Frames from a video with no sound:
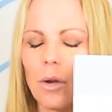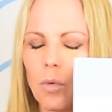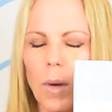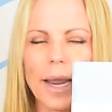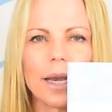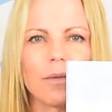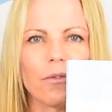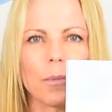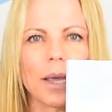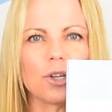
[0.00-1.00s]
great
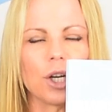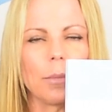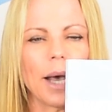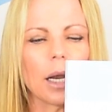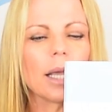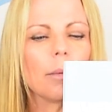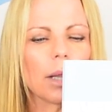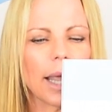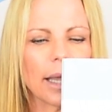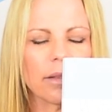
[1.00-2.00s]
information about
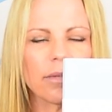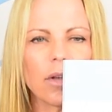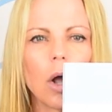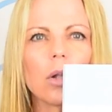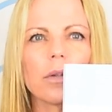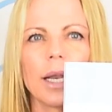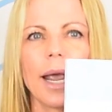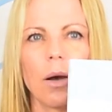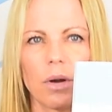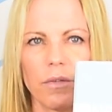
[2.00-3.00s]
Himalayan salt and
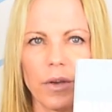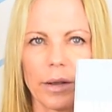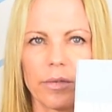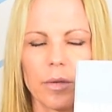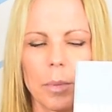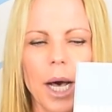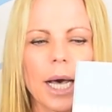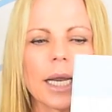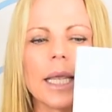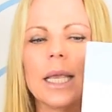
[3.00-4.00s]
how it affects the
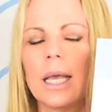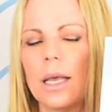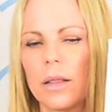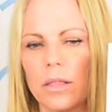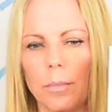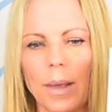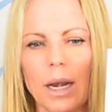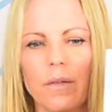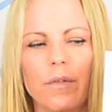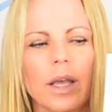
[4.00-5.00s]
body, the
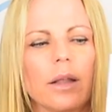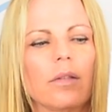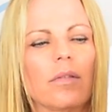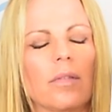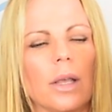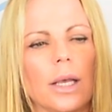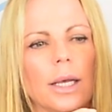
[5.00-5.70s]
benefits,